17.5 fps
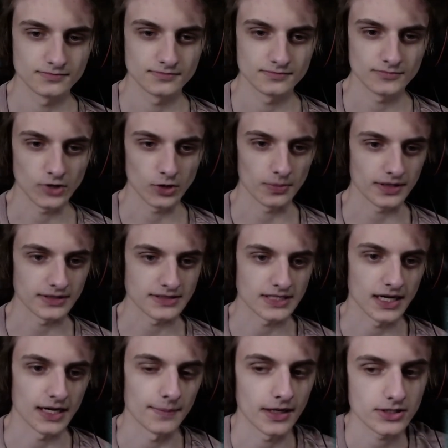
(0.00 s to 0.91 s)
little bit of
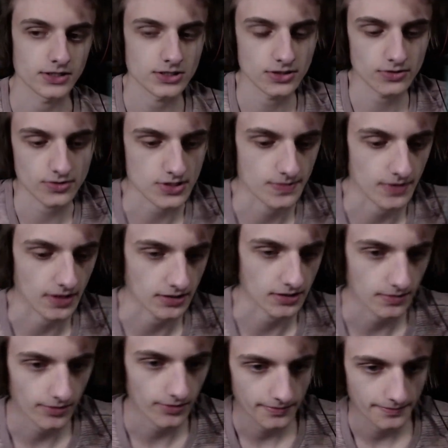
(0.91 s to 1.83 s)
time action,
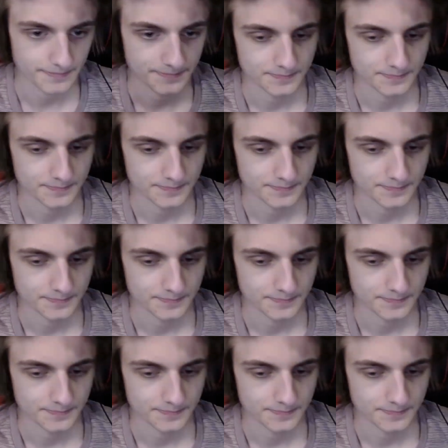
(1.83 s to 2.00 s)
respectable.